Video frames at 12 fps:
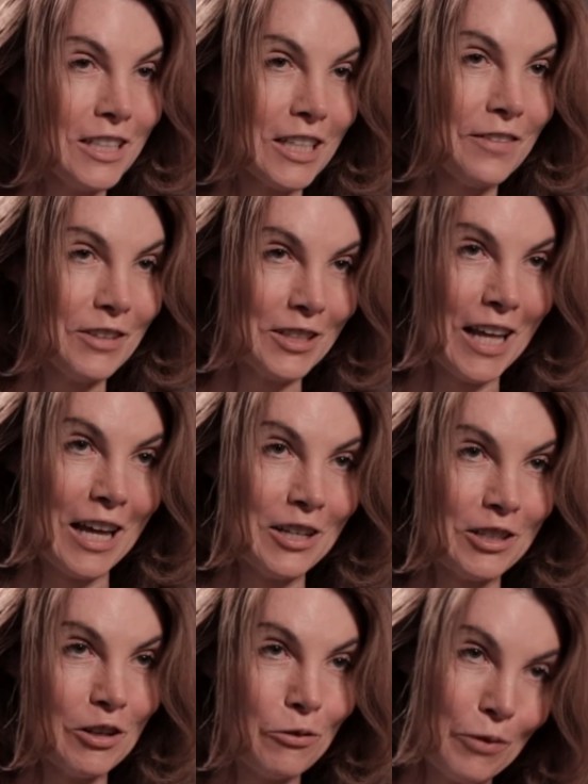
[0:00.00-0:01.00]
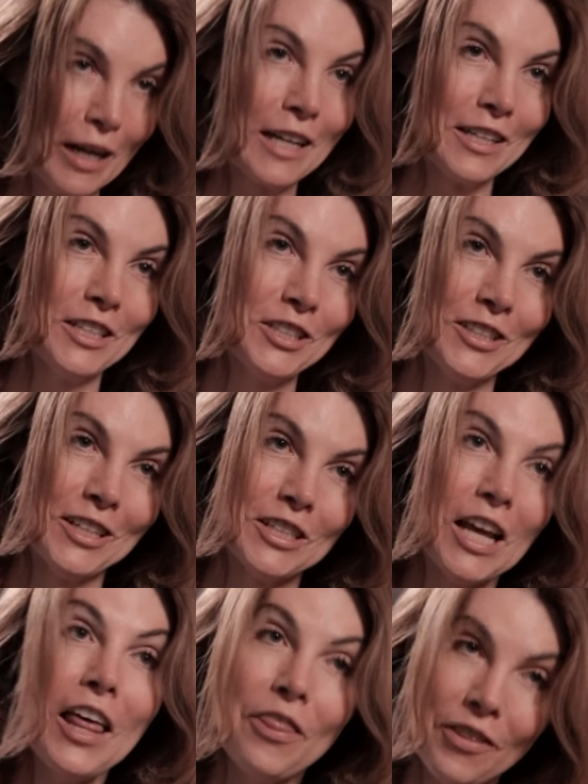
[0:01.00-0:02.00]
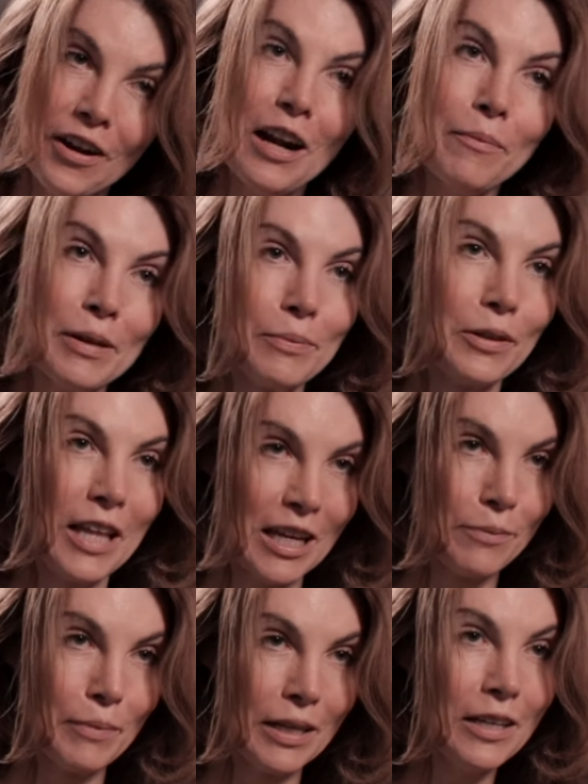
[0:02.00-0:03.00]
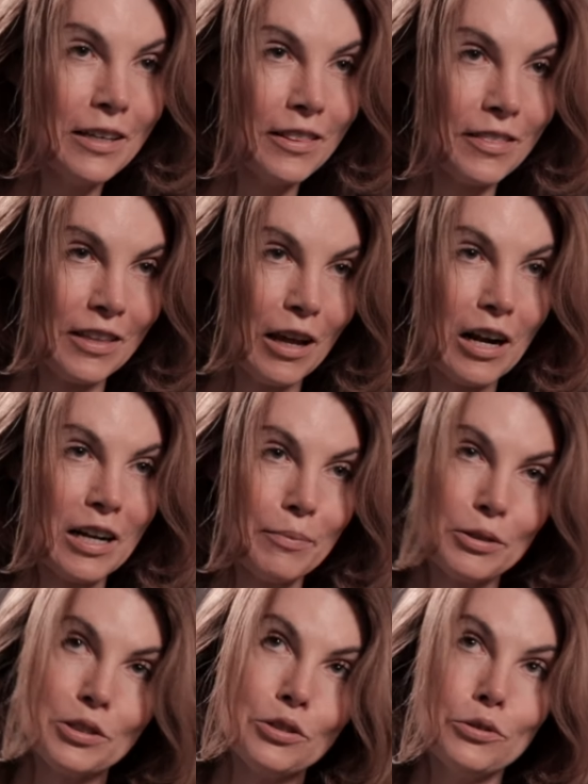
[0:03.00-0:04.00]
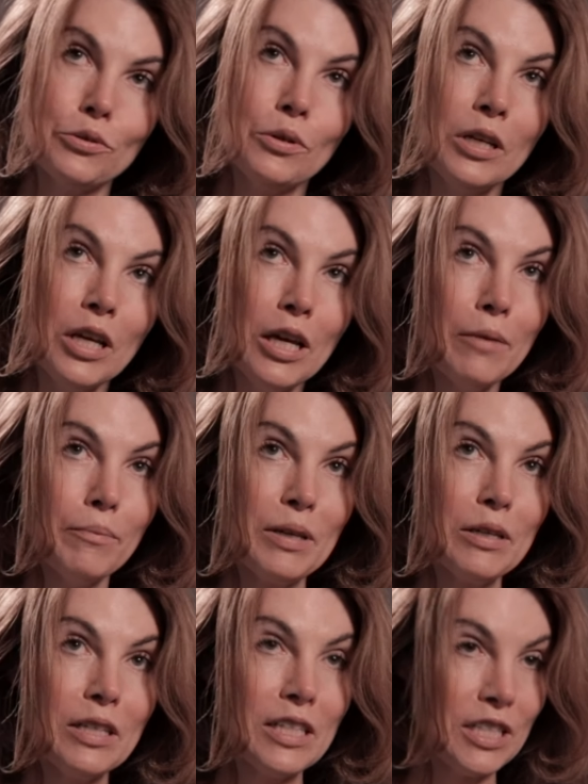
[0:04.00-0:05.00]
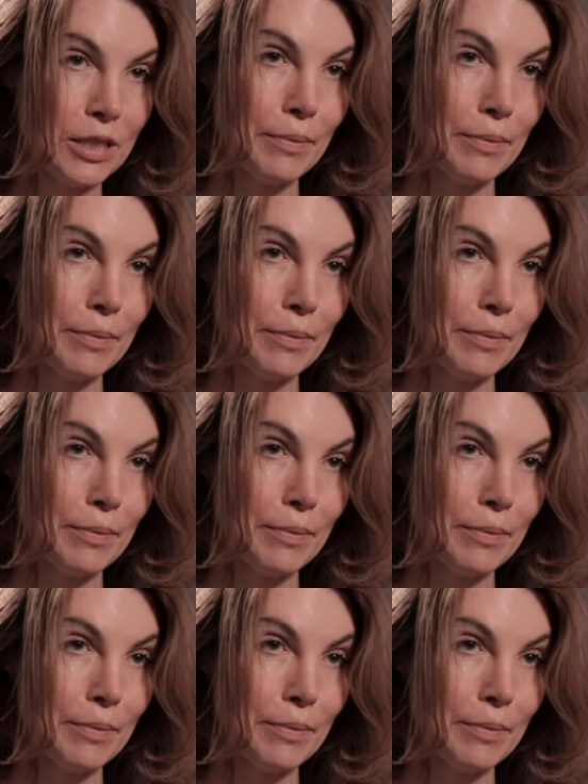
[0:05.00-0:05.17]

to give it that recognition that there are people like me that are able to be in this